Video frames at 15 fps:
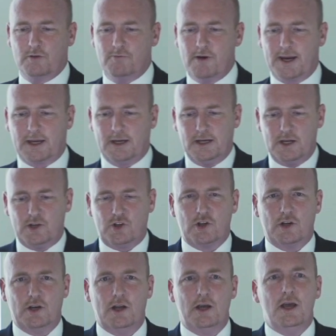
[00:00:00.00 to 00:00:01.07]
and
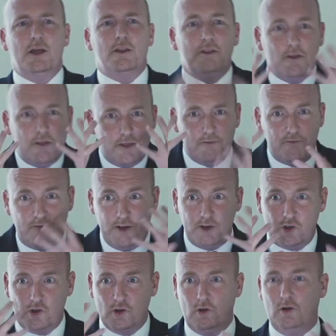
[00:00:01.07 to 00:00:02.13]
recognition, the
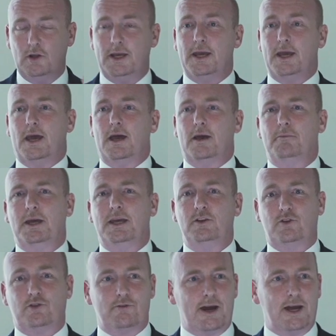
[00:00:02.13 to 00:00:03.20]
visual
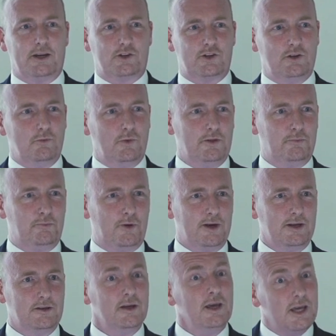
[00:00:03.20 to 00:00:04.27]
interaction with
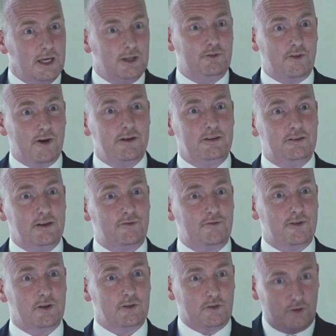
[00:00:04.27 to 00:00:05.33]
print is very
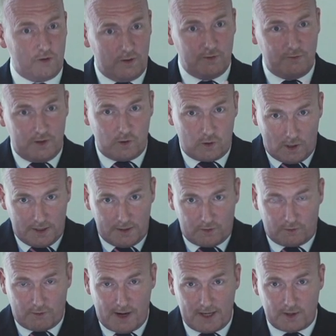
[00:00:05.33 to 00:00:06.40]
different to the visual
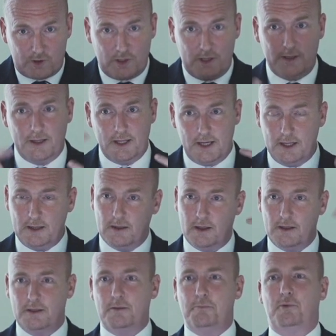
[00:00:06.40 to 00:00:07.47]
interaction and
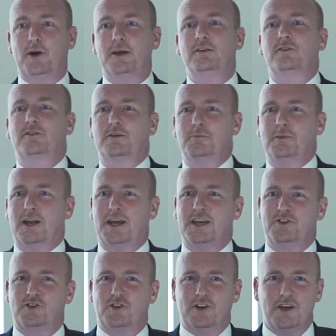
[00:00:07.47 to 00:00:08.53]
the brain
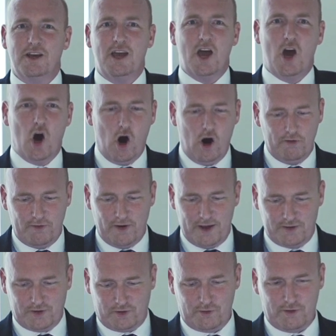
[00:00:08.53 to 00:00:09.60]
stimulation of
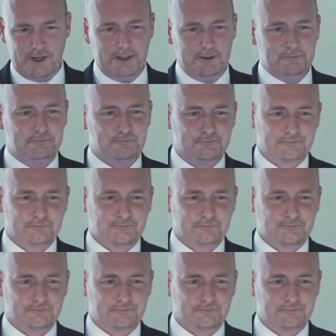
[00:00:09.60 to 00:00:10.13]
a screen.